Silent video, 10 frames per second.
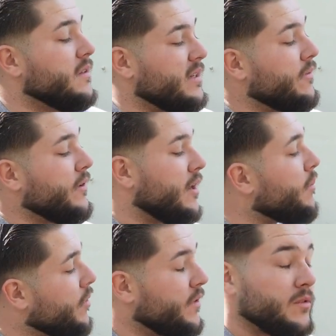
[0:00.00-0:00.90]
Definitely a
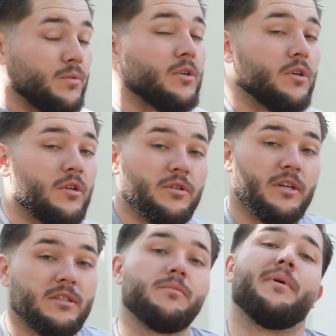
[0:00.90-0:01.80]
couple things we could
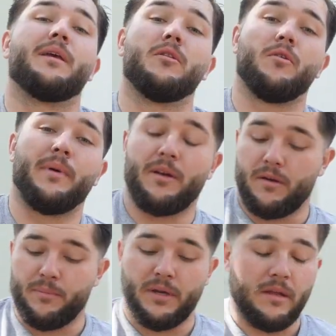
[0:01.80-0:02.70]
address, make it a little
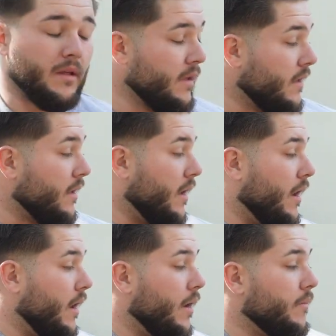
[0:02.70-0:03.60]
better, but
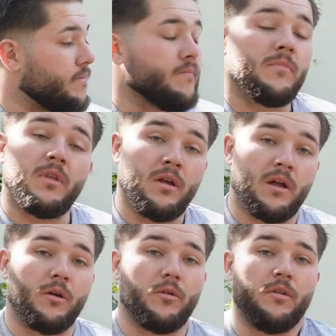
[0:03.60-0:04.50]

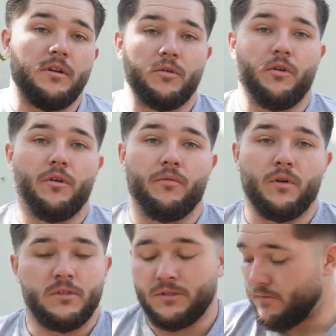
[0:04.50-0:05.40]
got to go to the indoor unit
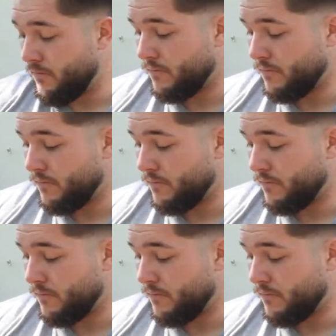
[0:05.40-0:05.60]
first.